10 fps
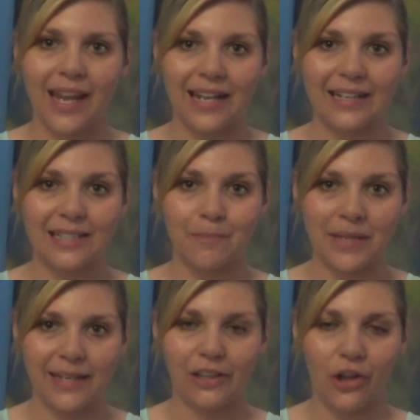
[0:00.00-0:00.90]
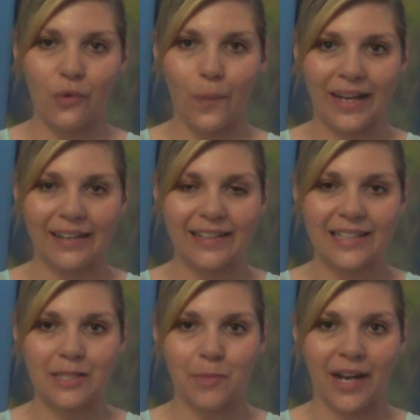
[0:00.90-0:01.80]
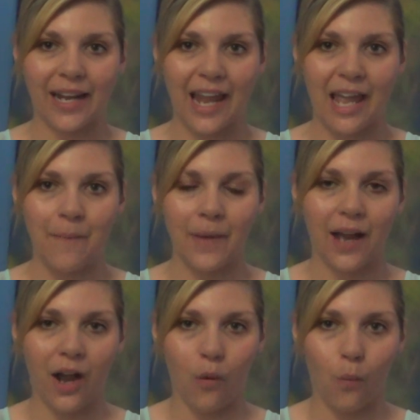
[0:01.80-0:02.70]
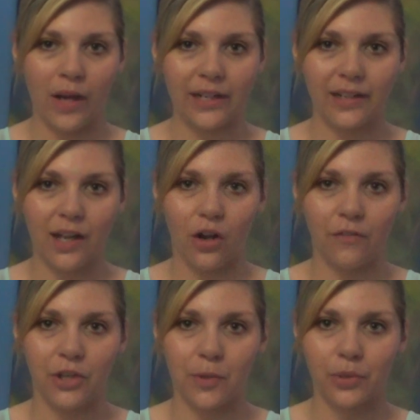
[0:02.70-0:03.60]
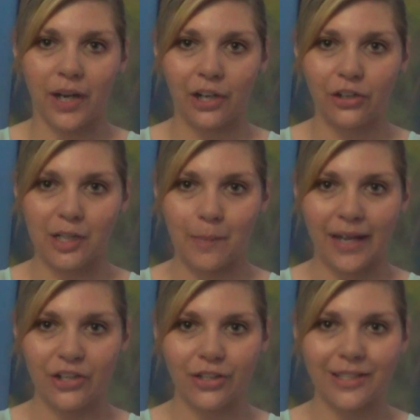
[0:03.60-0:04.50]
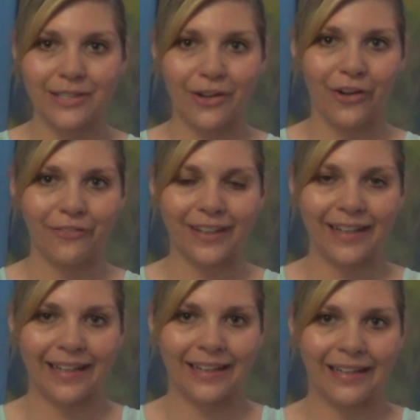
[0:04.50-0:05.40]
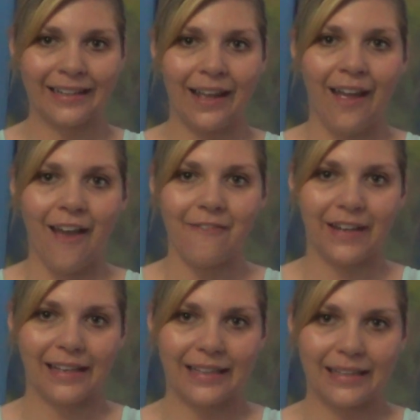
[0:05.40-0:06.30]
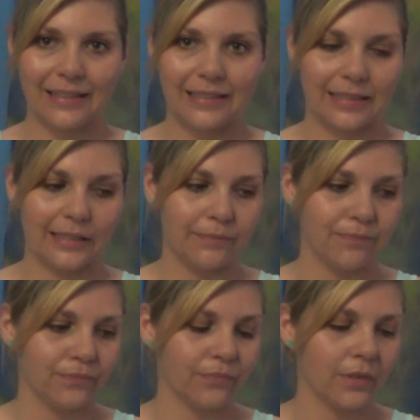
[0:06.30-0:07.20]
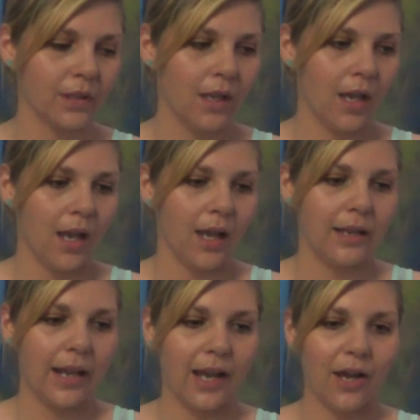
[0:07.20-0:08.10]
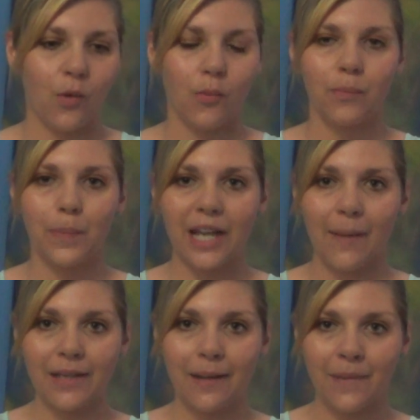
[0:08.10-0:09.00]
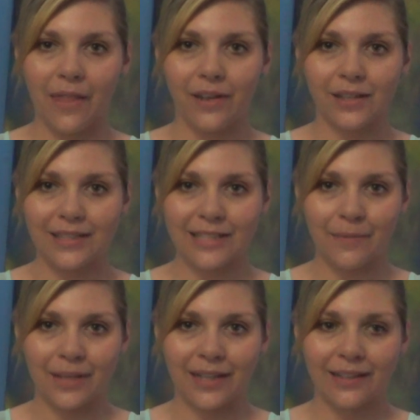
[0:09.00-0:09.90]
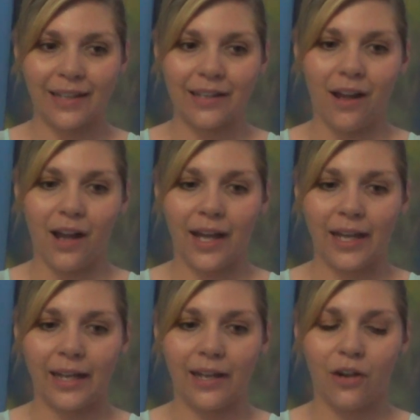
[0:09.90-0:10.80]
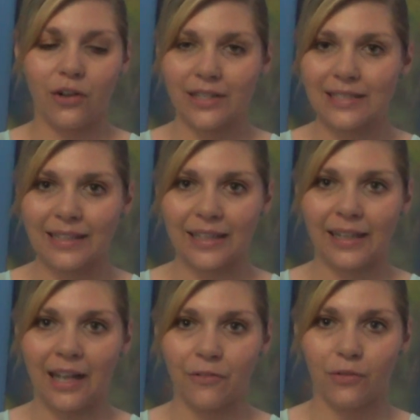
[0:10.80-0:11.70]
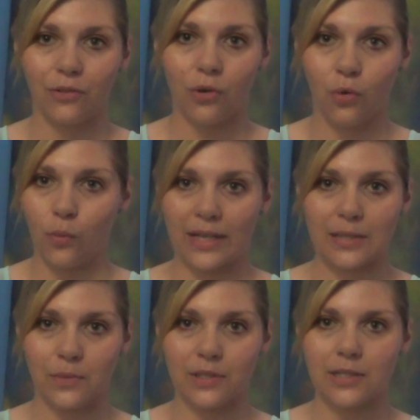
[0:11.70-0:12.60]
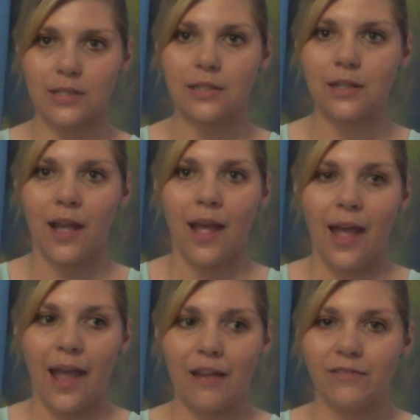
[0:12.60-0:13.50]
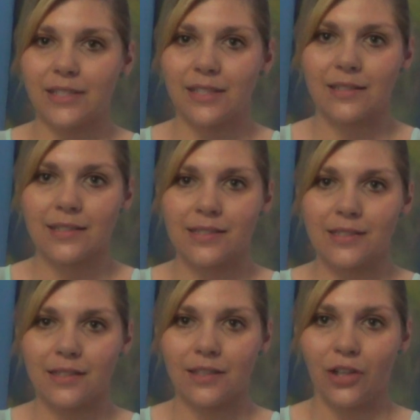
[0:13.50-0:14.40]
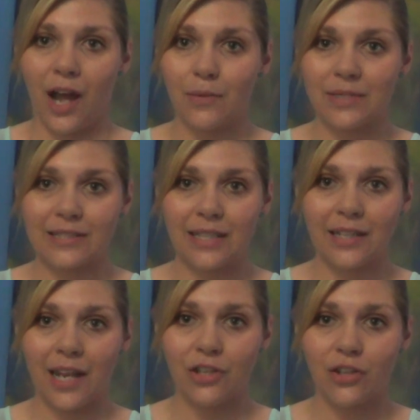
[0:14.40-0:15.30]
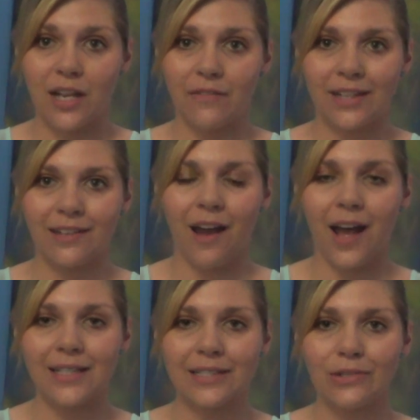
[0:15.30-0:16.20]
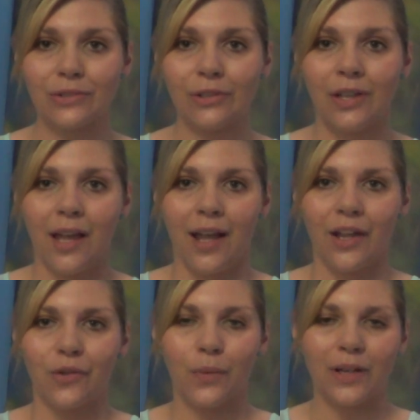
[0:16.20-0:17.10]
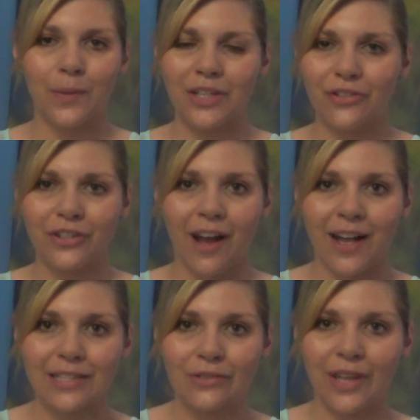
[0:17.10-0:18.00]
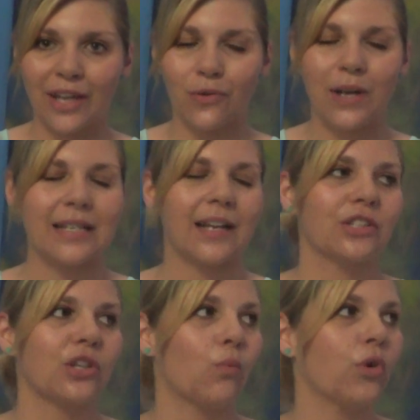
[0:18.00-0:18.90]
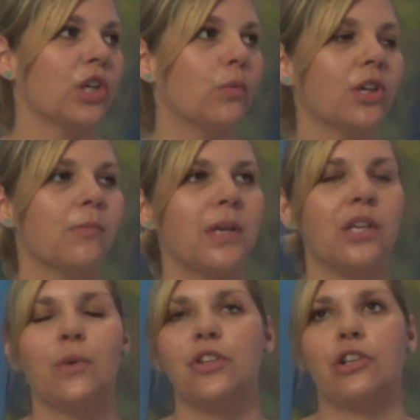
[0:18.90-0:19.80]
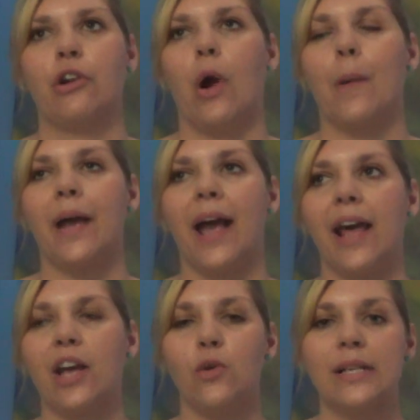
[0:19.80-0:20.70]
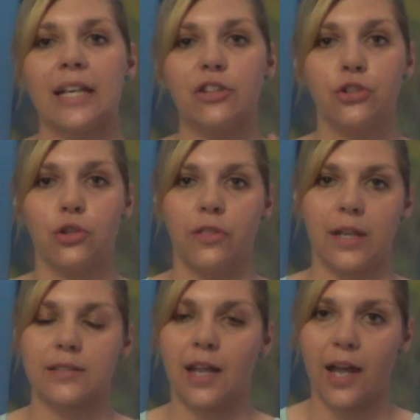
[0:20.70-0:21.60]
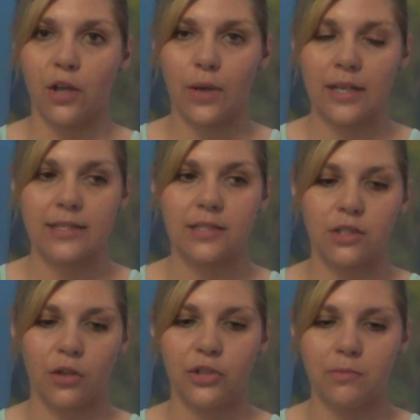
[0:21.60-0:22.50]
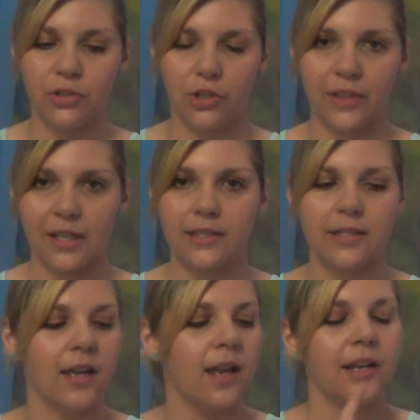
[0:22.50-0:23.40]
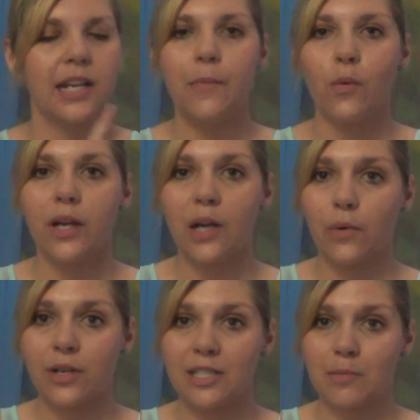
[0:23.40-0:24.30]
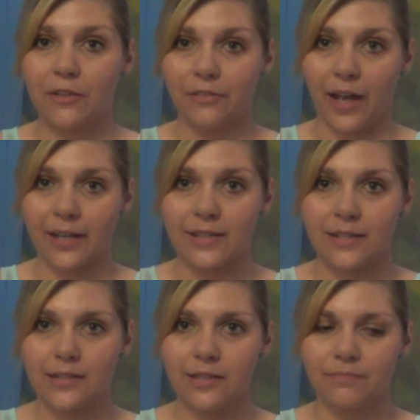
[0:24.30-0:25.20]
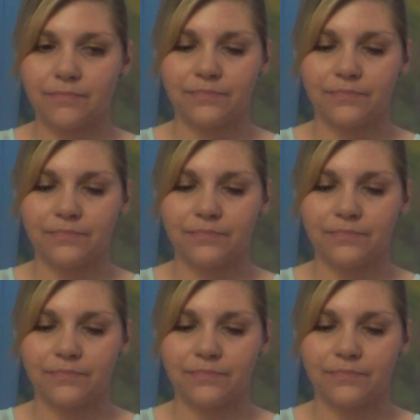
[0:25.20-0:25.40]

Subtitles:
It is a big long waiting list, but I am one of the priority patients, so hopefully I get in fairly easy. Now, becoming a mother is something that I honestly have always wanted. Ever since I was a teenager, even in high school, when you're in high school, they always ask you, what do you want to be when you grow up? And I always had 2 things. I always told them 2 things. Number 1, I wanted to be a flight attendant.